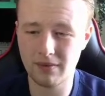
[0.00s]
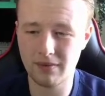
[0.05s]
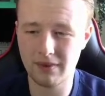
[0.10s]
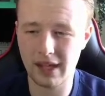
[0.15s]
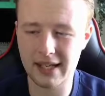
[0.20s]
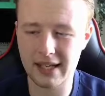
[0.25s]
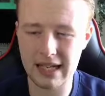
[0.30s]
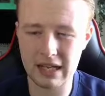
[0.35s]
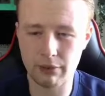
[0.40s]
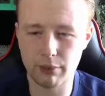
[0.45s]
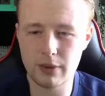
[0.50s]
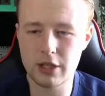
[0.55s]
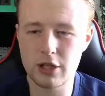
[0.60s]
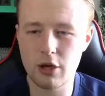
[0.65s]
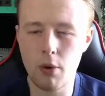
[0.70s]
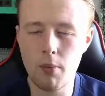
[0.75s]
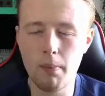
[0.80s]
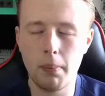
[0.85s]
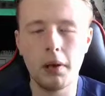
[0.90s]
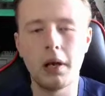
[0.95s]
Like, if we
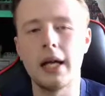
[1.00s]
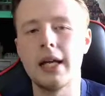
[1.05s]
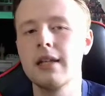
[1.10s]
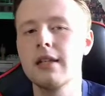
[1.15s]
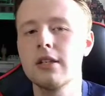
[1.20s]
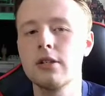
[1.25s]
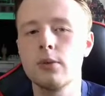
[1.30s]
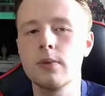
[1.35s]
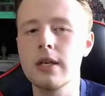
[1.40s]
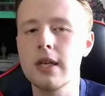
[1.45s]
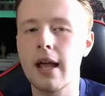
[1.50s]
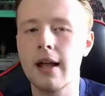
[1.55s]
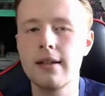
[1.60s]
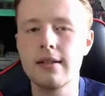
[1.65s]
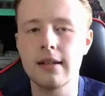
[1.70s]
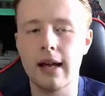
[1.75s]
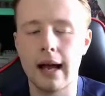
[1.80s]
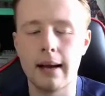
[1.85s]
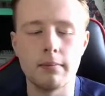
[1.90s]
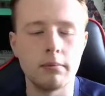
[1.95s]
don't play this weekend,
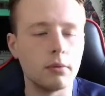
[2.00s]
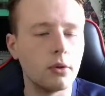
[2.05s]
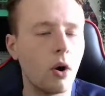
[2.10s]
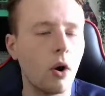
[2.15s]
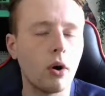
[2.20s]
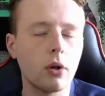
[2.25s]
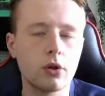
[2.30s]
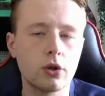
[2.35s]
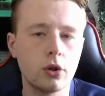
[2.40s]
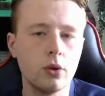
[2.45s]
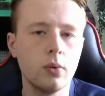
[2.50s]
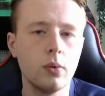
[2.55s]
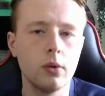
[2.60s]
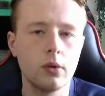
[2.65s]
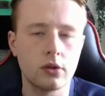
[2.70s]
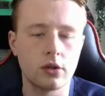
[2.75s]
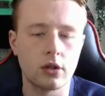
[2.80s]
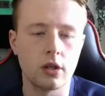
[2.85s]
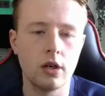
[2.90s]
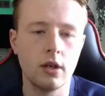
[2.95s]
I'm not too
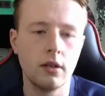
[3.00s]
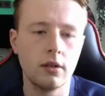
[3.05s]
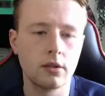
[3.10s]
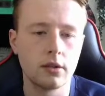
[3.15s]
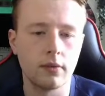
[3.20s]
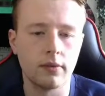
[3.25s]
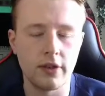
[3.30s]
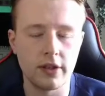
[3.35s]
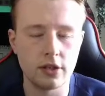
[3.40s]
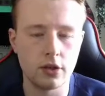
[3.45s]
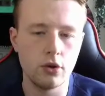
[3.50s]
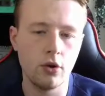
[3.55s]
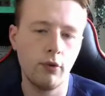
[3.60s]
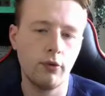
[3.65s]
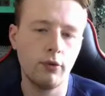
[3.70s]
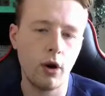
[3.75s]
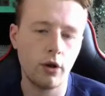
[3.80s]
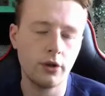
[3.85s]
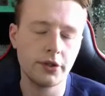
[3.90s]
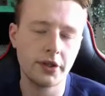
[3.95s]
concerned. There's enough
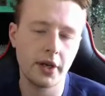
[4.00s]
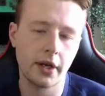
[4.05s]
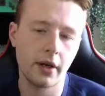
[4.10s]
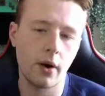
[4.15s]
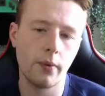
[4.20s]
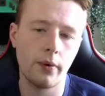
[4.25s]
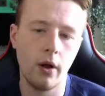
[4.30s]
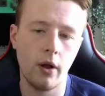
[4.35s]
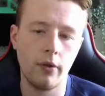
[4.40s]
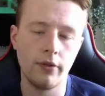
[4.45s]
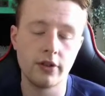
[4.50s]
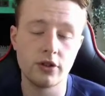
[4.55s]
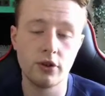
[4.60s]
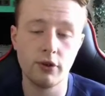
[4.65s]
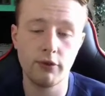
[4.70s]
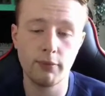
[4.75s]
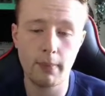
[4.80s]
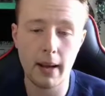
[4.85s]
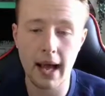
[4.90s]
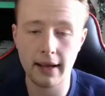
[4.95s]
content going on. There's
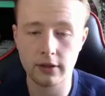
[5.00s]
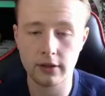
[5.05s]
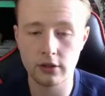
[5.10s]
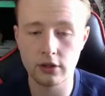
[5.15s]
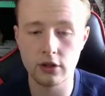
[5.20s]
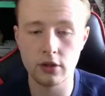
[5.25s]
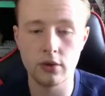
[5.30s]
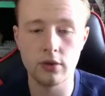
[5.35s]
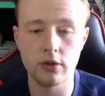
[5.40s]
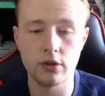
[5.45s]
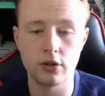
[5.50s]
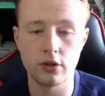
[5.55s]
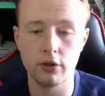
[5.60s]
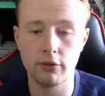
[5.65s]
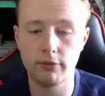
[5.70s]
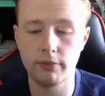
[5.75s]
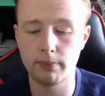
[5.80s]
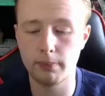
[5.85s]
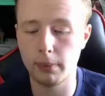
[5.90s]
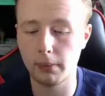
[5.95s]
enough packs to do. There's enough
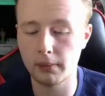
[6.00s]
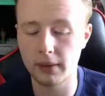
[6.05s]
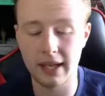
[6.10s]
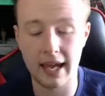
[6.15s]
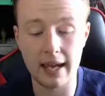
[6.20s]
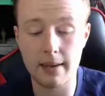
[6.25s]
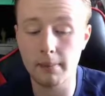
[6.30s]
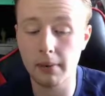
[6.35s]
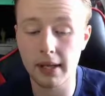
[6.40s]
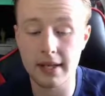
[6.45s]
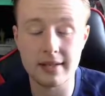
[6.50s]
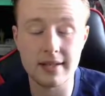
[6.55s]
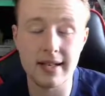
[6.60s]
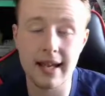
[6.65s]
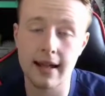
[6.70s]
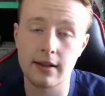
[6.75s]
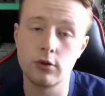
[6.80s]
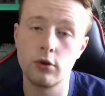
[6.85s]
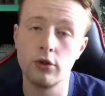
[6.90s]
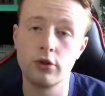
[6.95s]
gameplay to
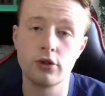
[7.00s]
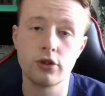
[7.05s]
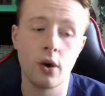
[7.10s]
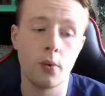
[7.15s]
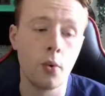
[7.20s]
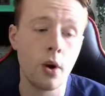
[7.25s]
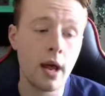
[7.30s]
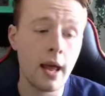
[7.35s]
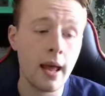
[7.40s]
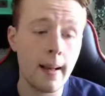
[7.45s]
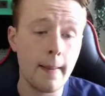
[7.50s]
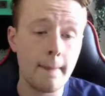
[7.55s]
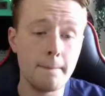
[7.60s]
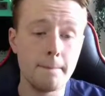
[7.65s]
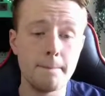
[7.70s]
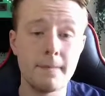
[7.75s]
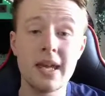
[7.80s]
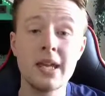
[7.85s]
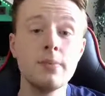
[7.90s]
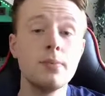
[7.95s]
get done. So
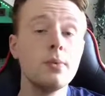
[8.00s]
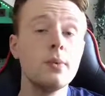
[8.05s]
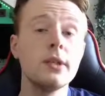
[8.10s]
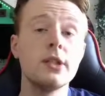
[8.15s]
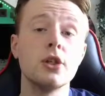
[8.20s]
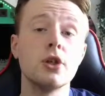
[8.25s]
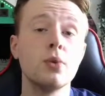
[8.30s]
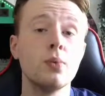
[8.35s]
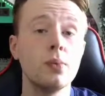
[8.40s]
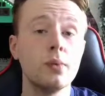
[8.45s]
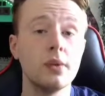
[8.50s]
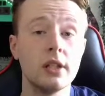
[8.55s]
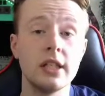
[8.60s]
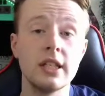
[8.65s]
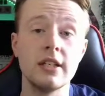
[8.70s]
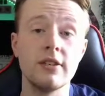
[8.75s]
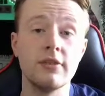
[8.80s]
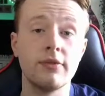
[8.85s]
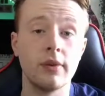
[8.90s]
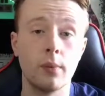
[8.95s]
maybe we do
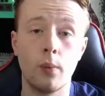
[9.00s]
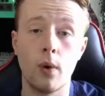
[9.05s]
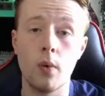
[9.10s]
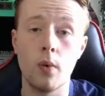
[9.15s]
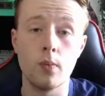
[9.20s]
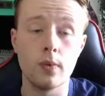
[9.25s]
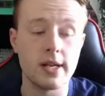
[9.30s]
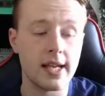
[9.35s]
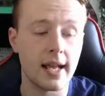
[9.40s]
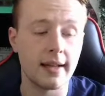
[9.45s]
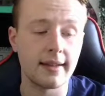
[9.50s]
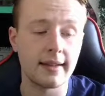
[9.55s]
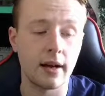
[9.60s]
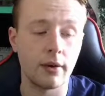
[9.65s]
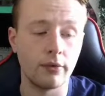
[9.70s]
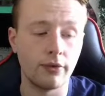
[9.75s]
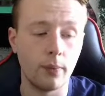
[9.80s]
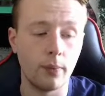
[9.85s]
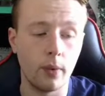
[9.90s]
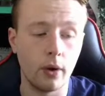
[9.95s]
leave one weekend
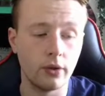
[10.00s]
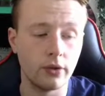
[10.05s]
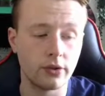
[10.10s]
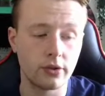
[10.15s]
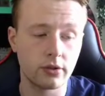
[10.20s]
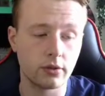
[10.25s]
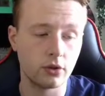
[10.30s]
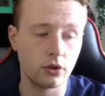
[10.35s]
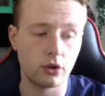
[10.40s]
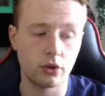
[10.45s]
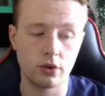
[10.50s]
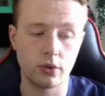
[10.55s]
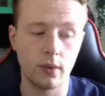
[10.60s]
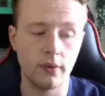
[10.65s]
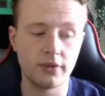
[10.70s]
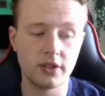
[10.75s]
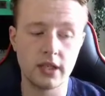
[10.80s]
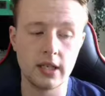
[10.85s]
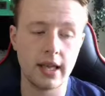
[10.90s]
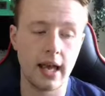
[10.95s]
out for once just to
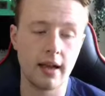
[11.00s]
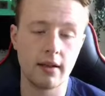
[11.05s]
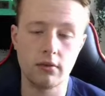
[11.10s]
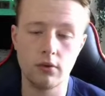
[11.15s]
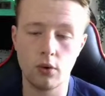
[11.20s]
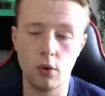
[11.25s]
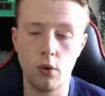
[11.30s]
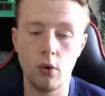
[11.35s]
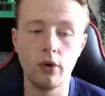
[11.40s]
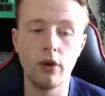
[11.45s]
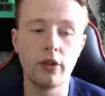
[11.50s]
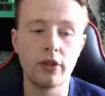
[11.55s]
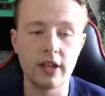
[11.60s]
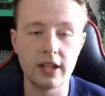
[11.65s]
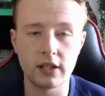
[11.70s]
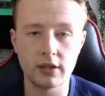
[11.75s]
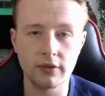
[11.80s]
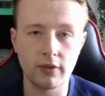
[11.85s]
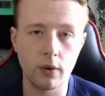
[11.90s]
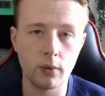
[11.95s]
obviously get other
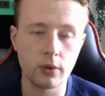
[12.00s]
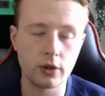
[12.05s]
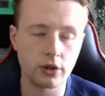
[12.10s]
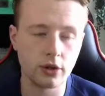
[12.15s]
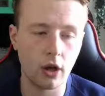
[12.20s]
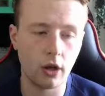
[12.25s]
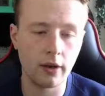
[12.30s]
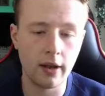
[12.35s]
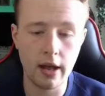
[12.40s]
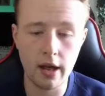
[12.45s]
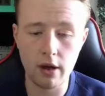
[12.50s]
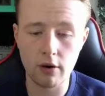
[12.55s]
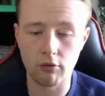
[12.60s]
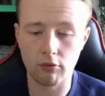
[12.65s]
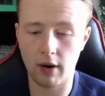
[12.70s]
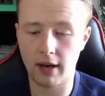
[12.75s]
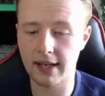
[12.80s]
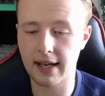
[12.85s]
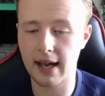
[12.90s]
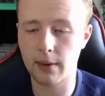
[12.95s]
things focused on.
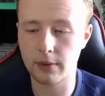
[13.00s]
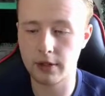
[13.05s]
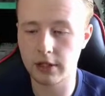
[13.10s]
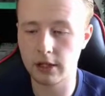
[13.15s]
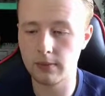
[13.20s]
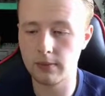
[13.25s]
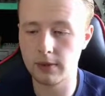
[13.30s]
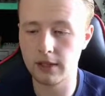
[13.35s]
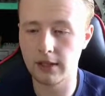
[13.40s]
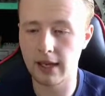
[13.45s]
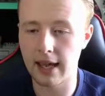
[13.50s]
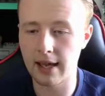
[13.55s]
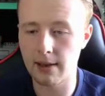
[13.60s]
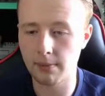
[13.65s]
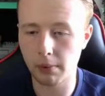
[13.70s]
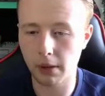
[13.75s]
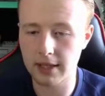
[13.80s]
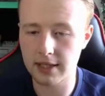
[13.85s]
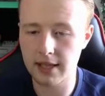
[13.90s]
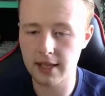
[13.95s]
Right now, in terms of
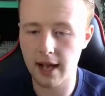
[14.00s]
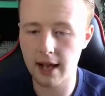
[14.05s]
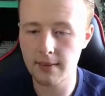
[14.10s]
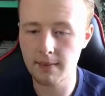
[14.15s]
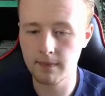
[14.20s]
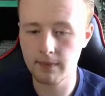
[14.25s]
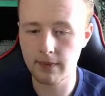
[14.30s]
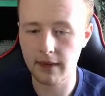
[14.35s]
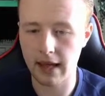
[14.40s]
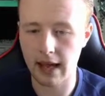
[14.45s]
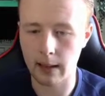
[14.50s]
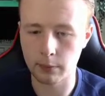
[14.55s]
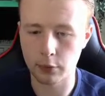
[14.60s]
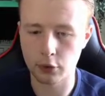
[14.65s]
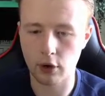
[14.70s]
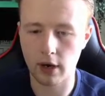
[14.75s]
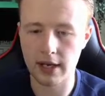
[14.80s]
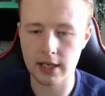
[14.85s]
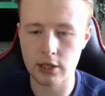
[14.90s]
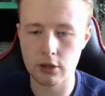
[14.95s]
gameplay time, I'm
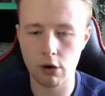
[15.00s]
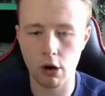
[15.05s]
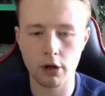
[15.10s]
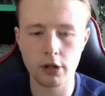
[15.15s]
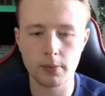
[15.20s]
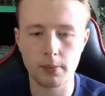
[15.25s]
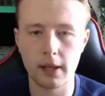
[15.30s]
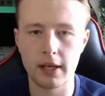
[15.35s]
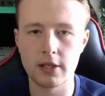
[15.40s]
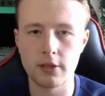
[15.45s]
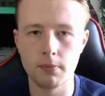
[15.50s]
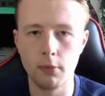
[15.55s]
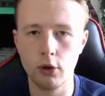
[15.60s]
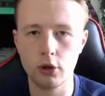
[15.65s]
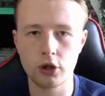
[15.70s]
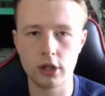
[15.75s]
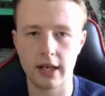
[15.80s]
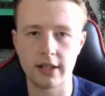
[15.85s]
trying not to play as much.